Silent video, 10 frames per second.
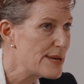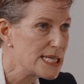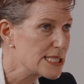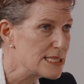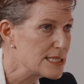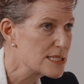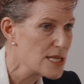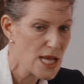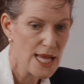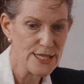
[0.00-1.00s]
Martins,
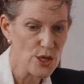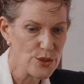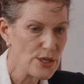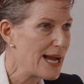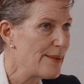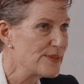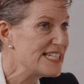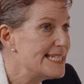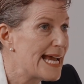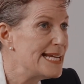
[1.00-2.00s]

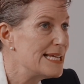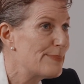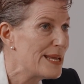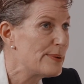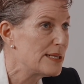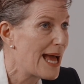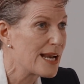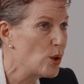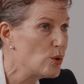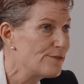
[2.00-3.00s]
detaining people
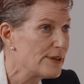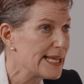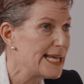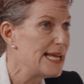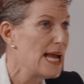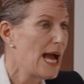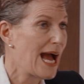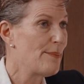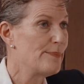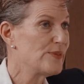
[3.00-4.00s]
unlawfully,
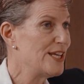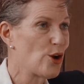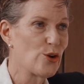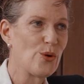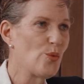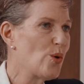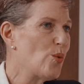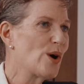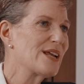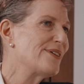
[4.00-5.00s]

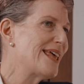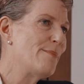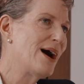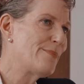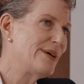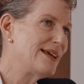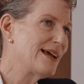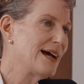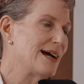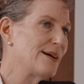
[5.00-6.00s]
whatever that might be.
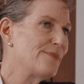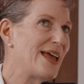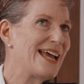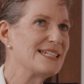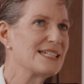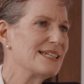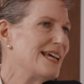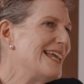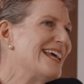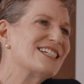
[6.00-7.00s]
And
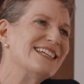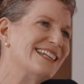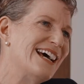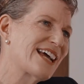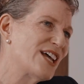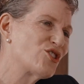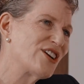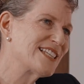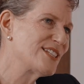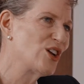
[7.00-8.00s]
actually in our country,
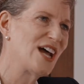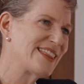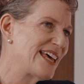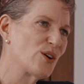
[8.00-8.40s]
it's not like that